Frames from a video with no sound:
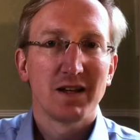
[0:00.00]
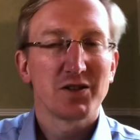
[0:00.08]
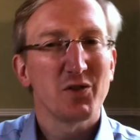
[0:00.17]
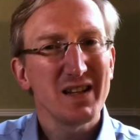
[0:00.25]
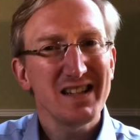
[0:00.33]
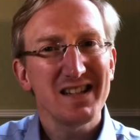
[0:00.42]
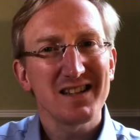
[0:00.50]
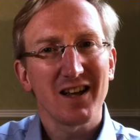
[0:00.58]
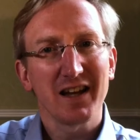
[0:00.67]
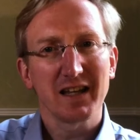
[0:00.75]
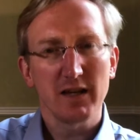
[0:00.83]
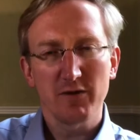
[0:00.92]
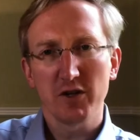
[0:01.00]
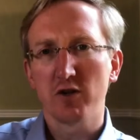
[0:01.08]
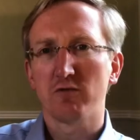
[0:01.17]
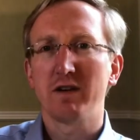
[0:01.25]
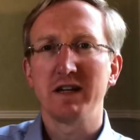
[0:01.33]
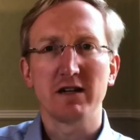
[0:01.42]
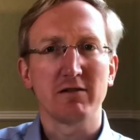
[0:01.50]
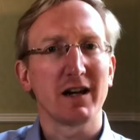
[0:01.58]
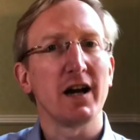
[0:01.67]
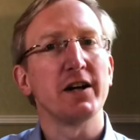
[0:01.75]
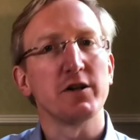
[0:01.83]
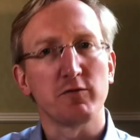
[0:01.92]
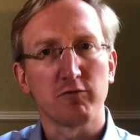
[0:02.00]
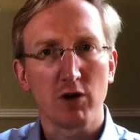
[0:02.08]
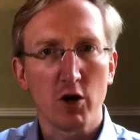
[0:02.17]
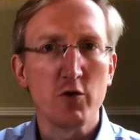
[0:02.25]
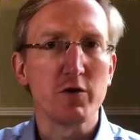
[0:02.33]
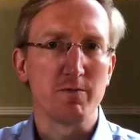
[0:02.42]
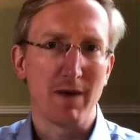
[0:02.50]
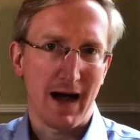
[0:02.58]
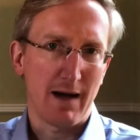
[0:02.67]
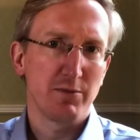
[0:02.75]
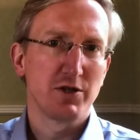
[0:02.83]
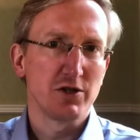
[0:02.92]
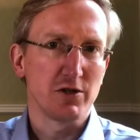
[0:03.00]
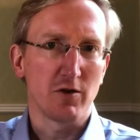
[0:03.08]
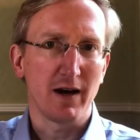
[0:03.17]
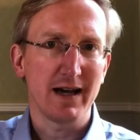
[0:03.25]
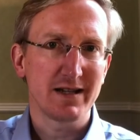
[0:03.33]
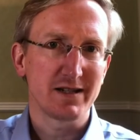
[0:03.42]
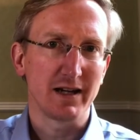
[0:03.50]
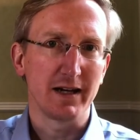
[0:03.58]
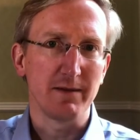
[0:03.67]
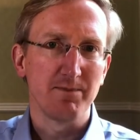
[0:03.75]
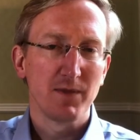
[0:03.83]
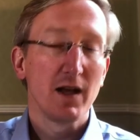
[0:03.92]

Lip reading: So this is like giving your reader a kind of roadmap to your essay.